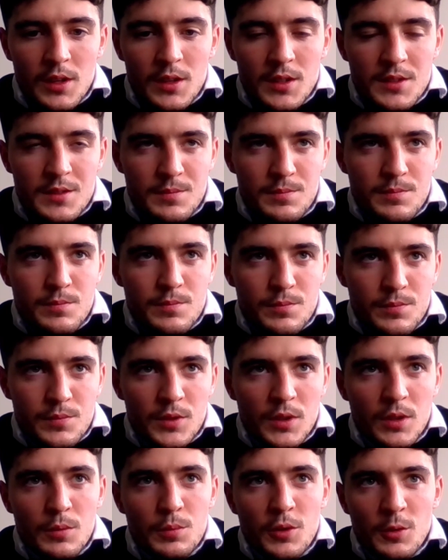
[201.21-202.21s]
He's
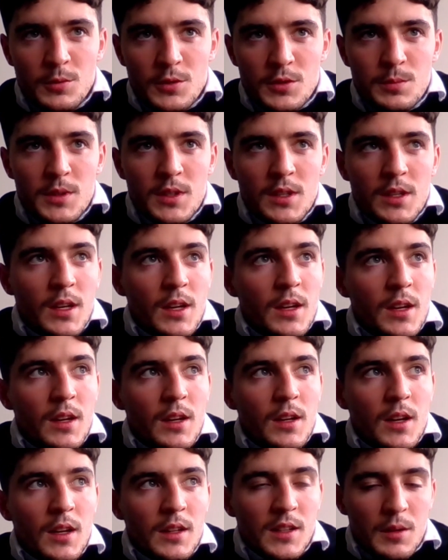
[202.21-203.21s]
promised me
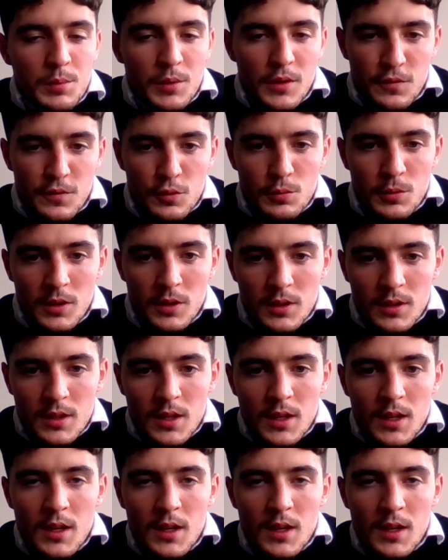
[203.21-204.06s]
I get playing football